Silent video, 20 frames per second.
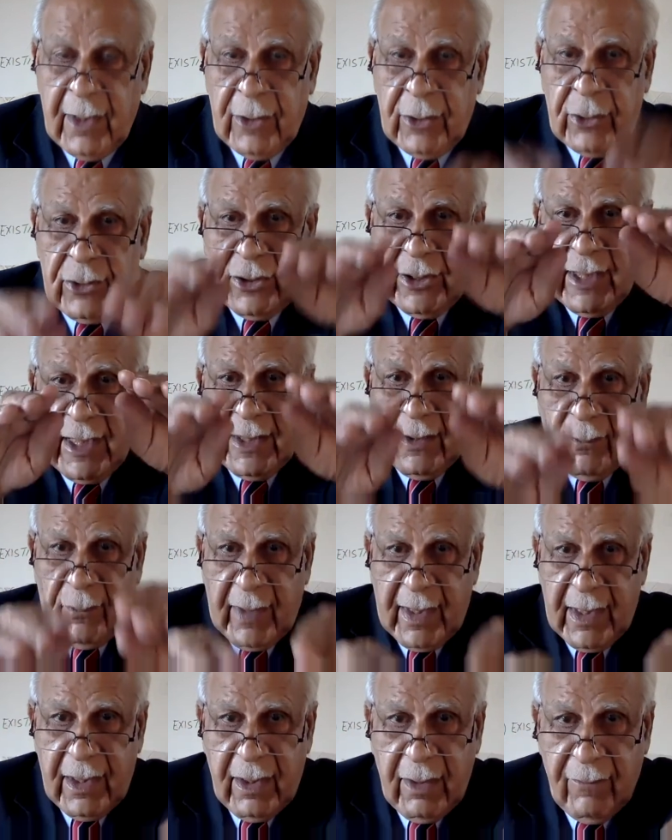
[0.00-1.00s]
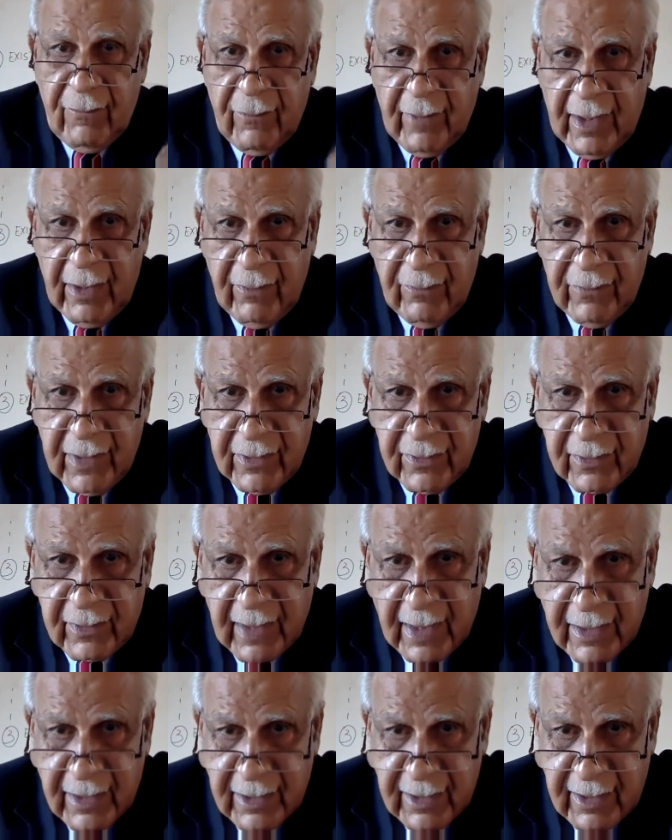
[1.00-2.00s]
You change one of these
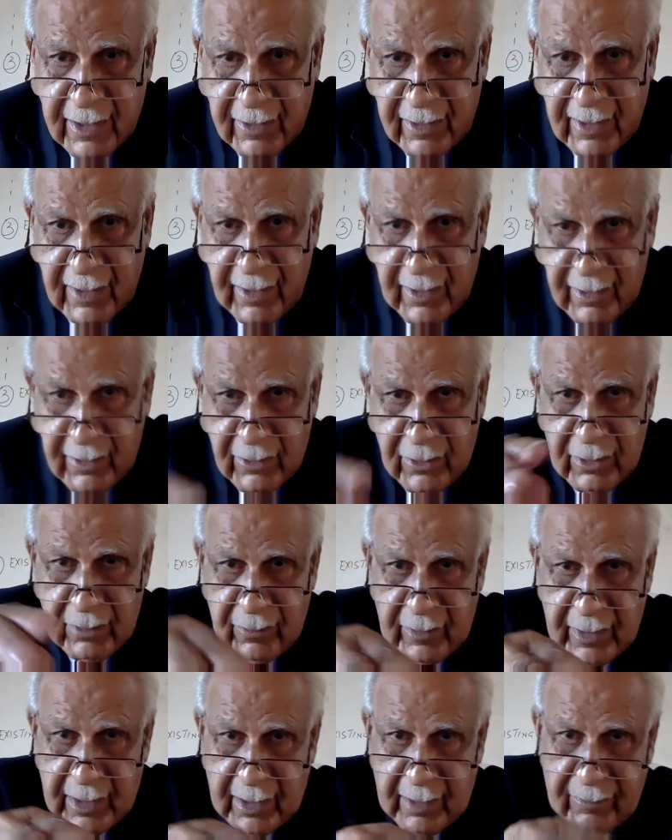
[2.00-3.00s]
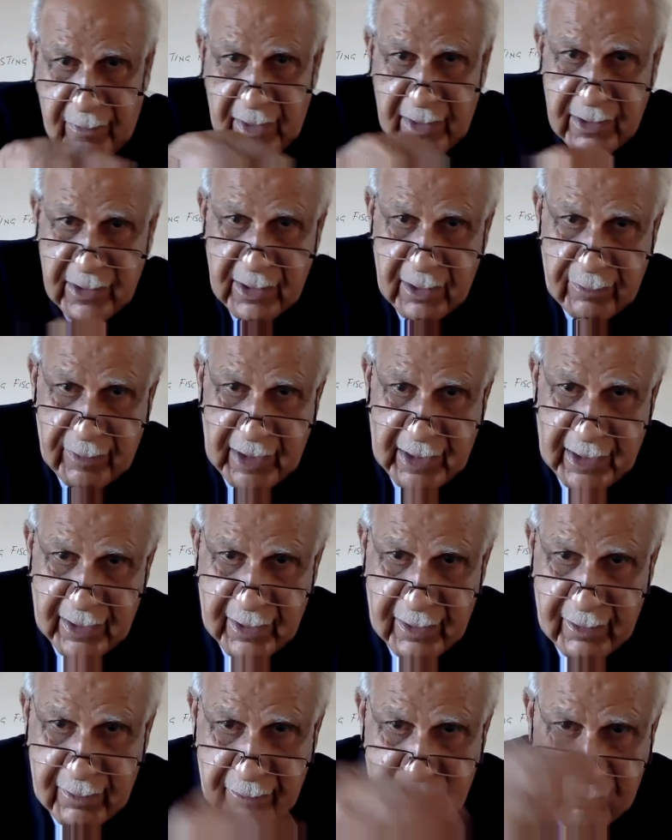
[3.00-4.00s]
criteria, what I've listed
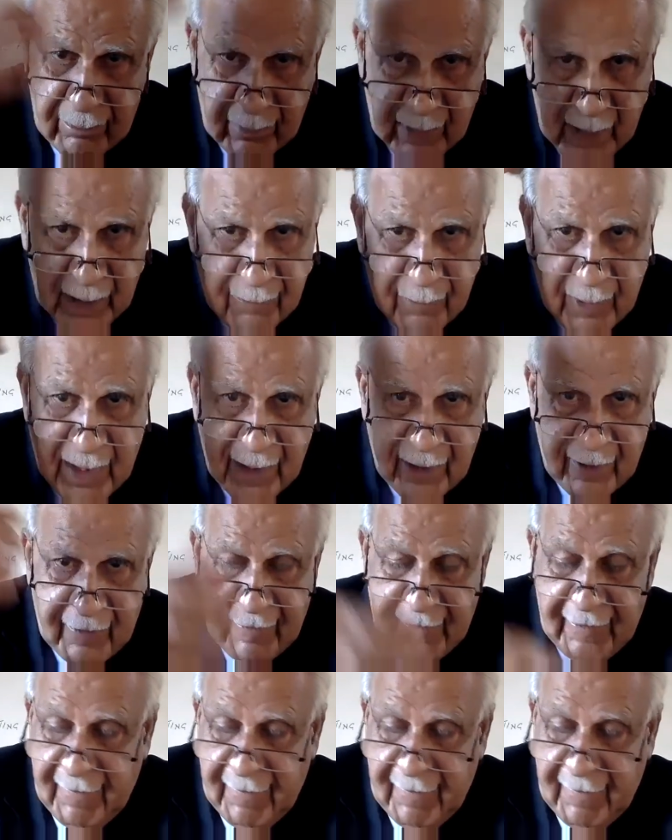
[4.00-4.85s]
behind my back,